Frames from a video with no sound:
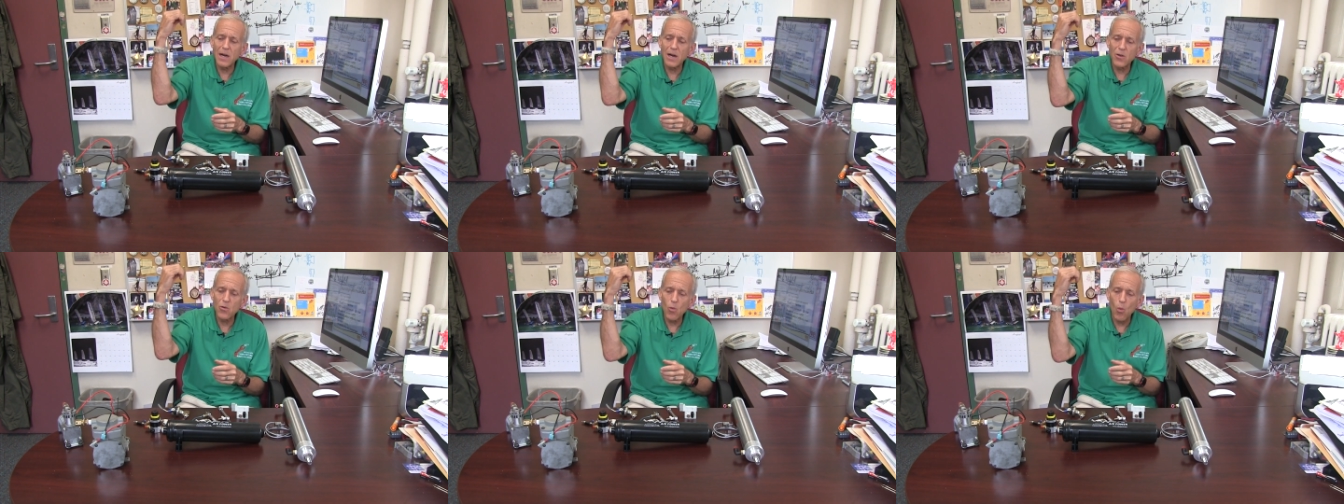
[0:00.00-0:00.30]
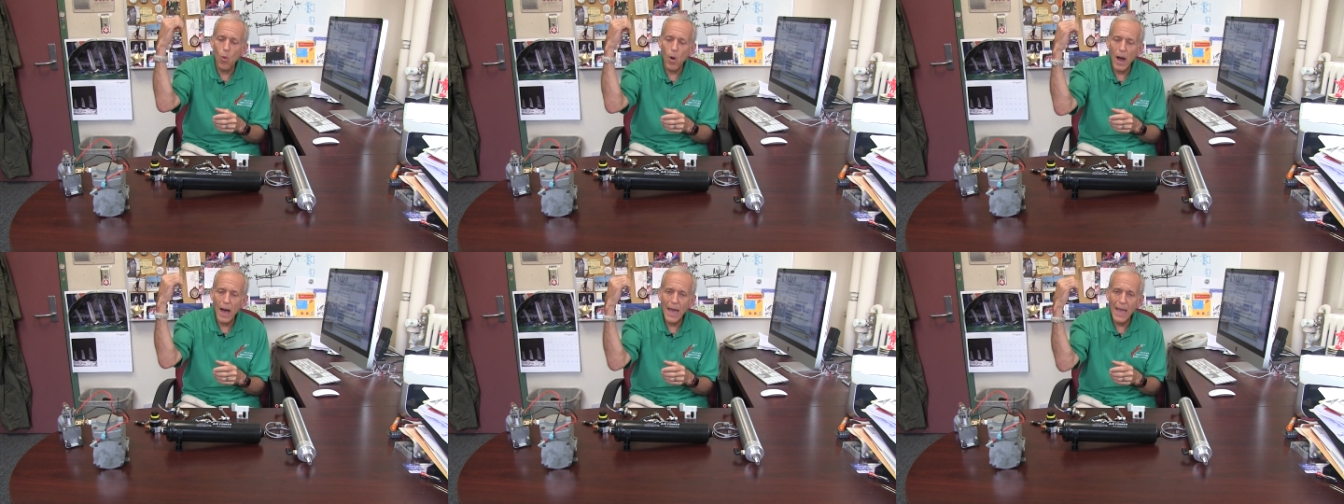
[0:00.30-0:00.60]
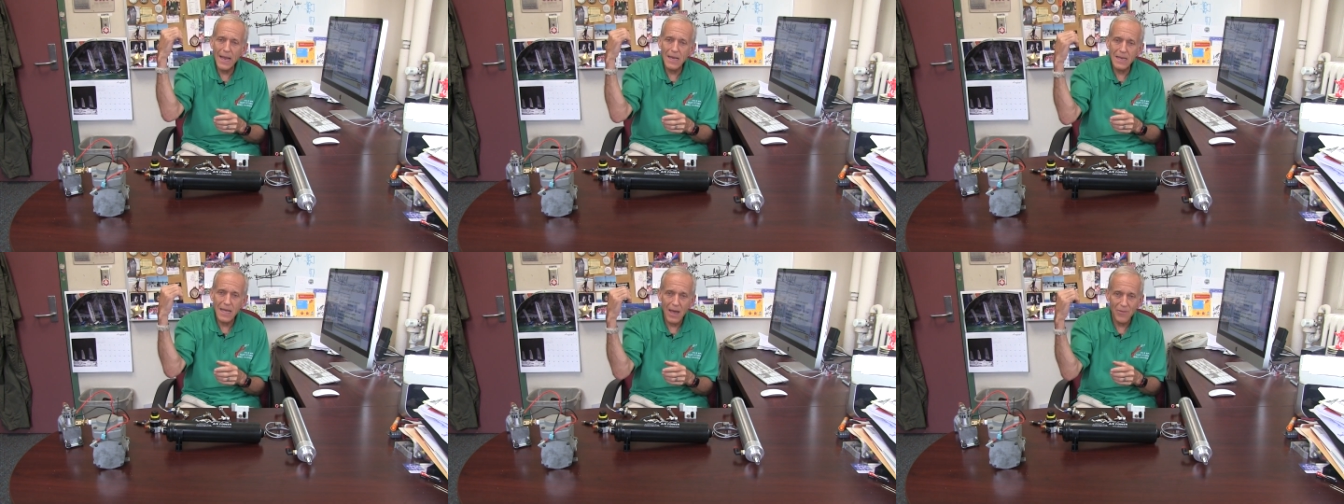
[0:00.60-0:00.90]

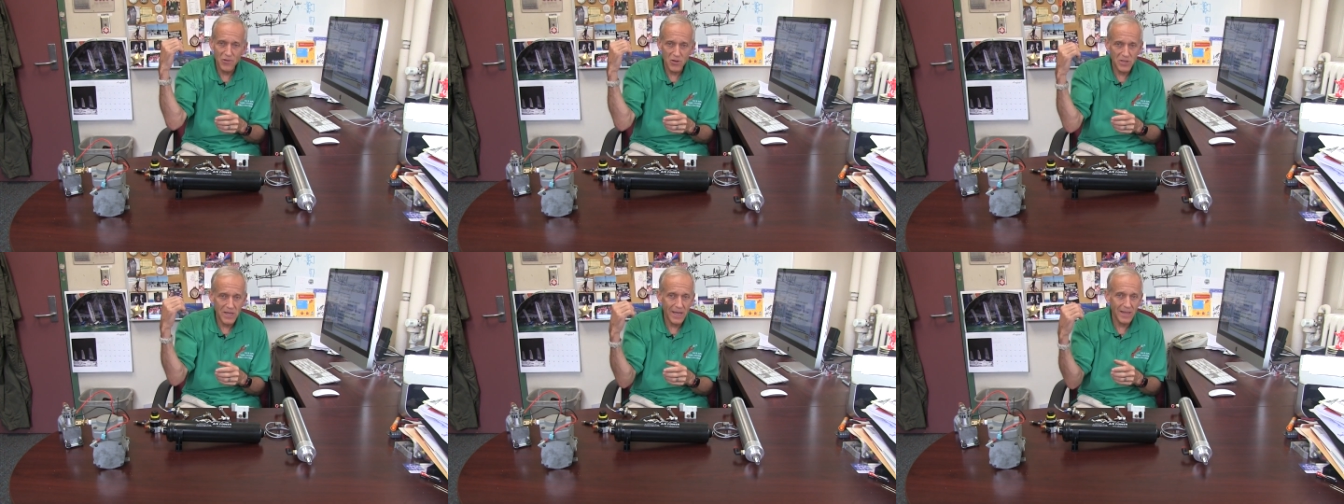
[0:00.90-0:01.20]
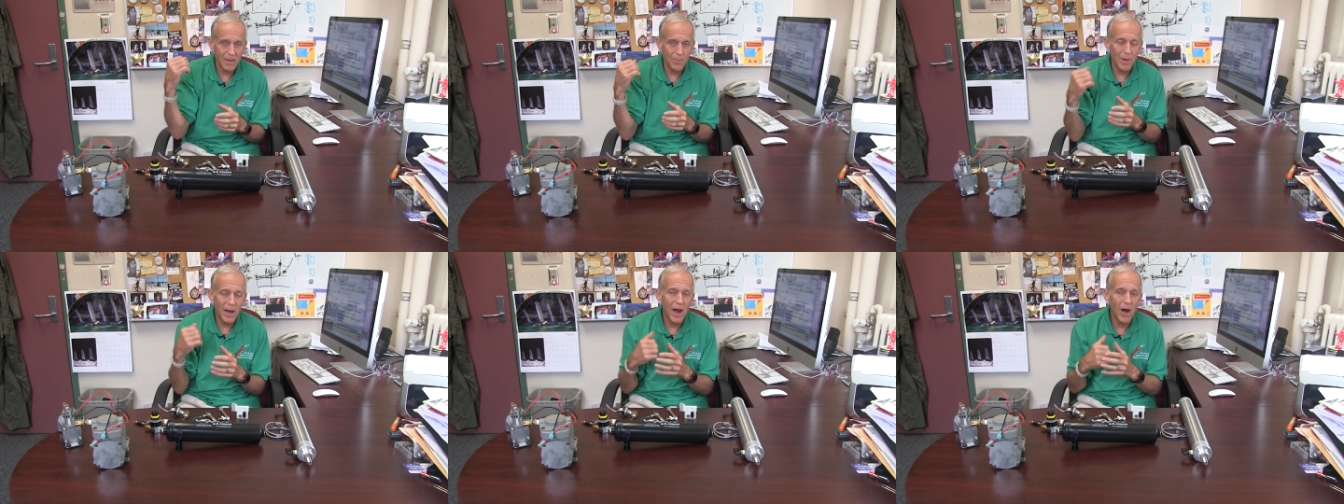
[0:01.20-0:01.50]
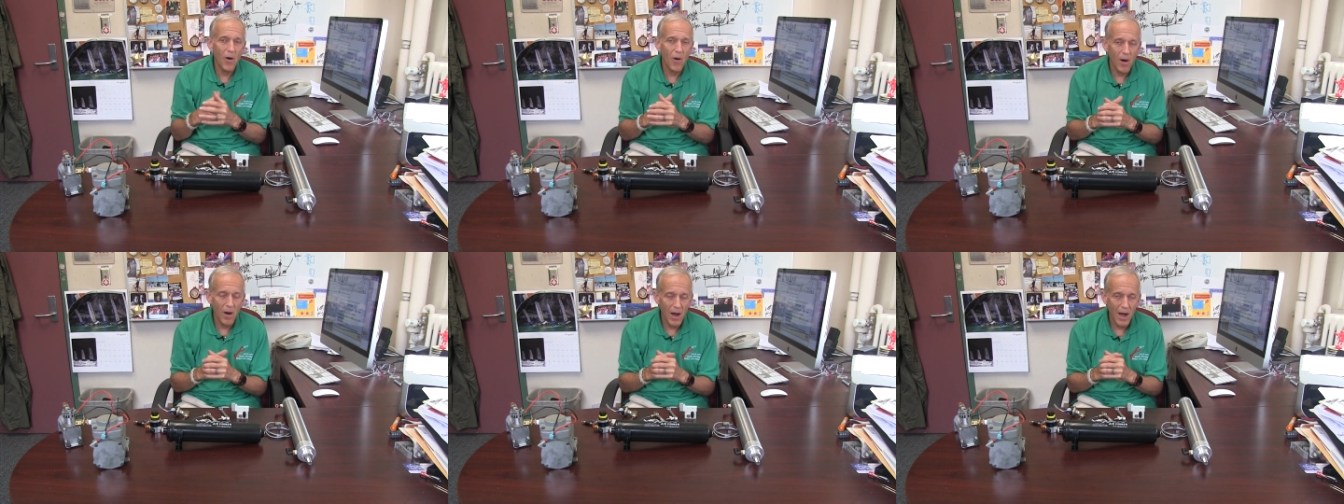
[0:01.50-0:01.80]
unwind after you take the
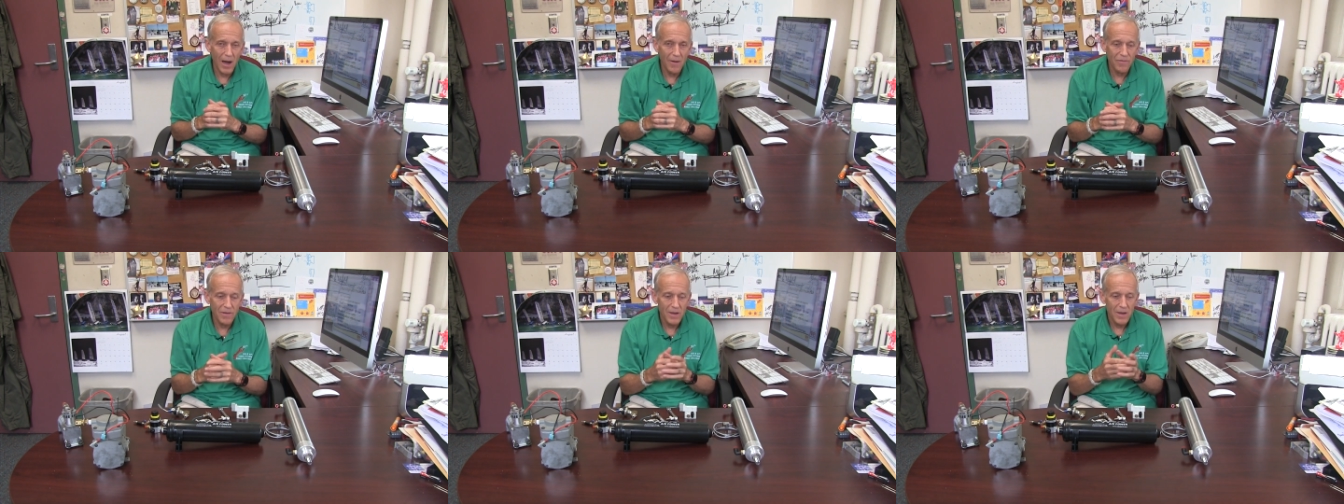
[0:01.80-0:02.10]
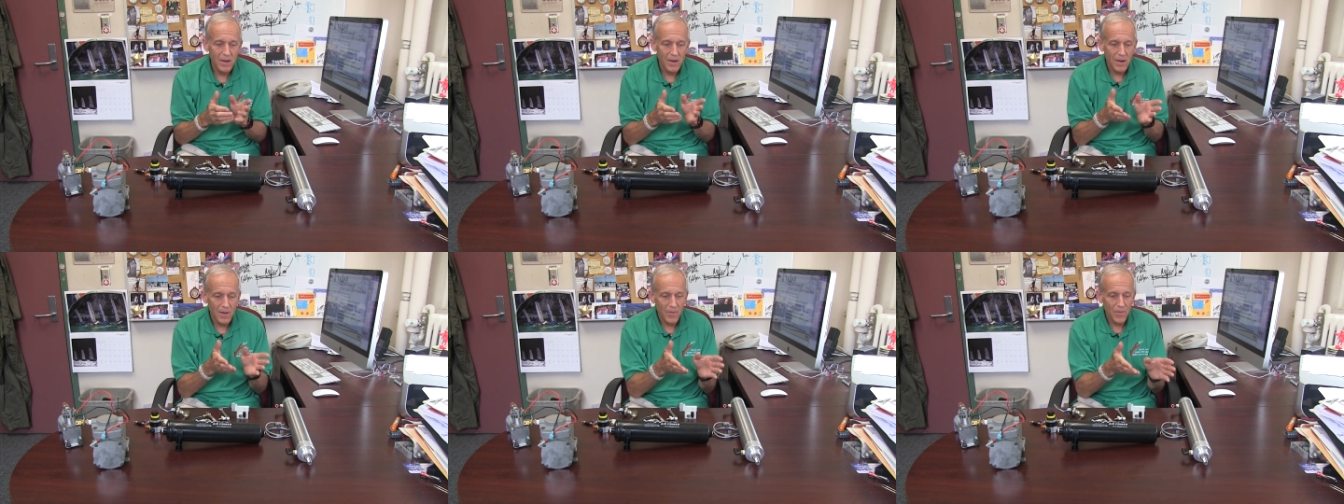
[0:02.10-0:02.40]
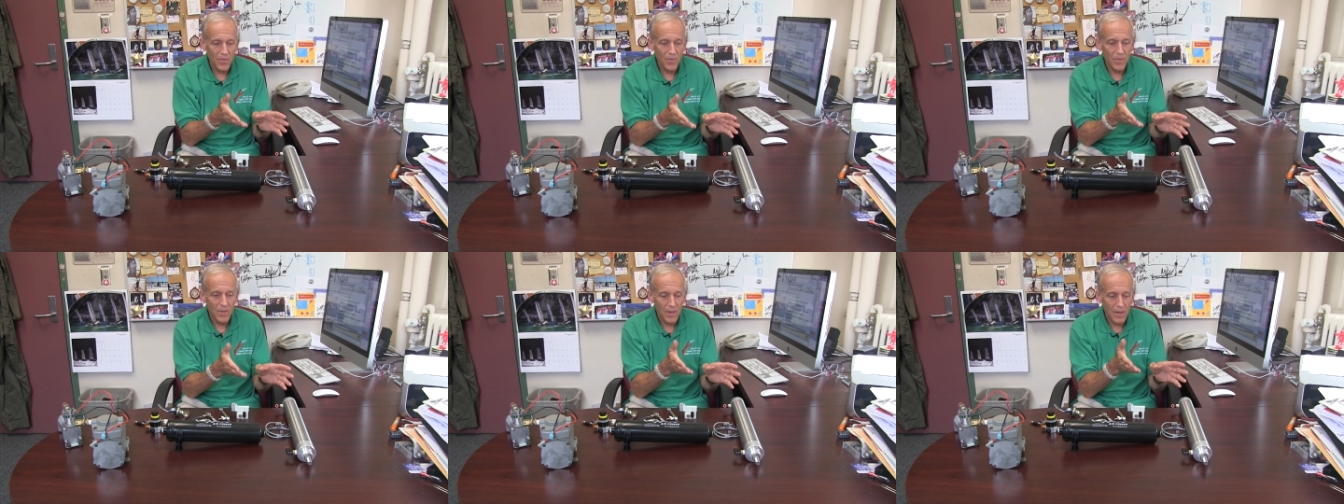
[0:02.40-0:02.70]
power off,
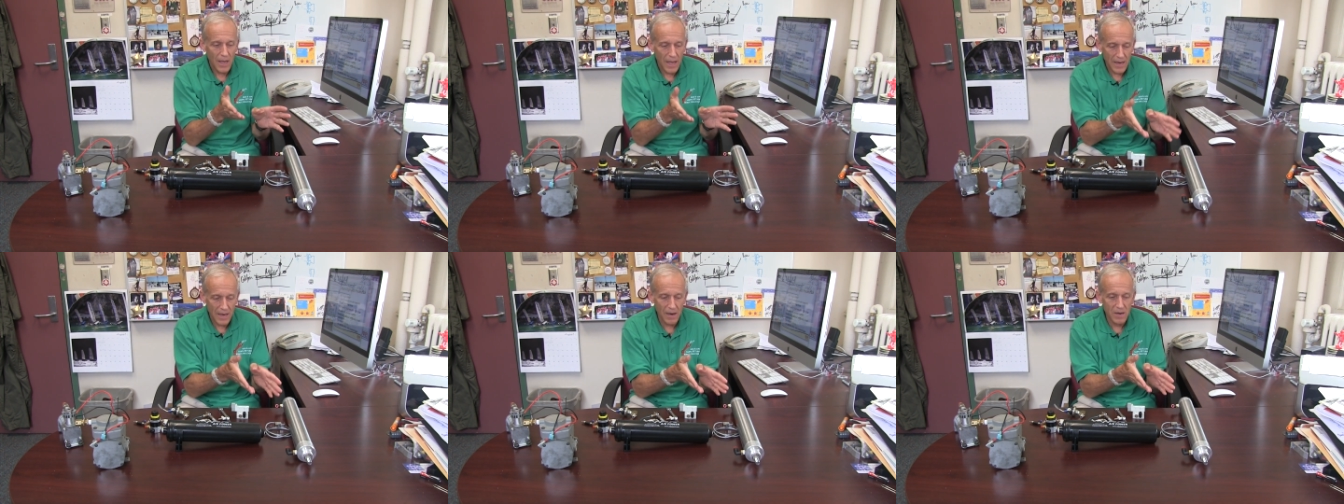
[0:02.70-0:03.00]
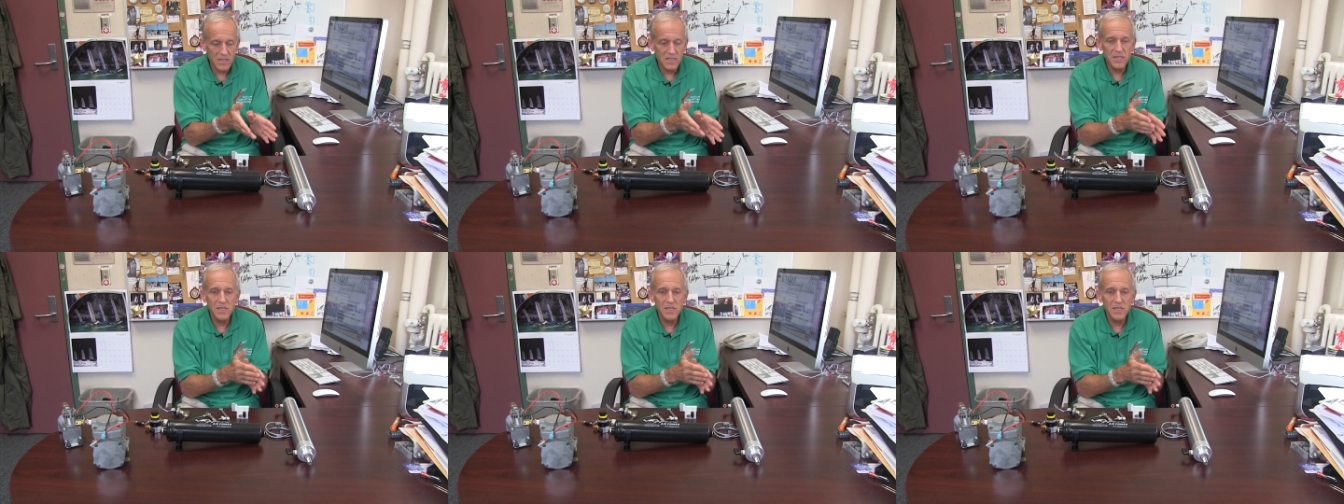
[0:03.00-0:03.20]
an air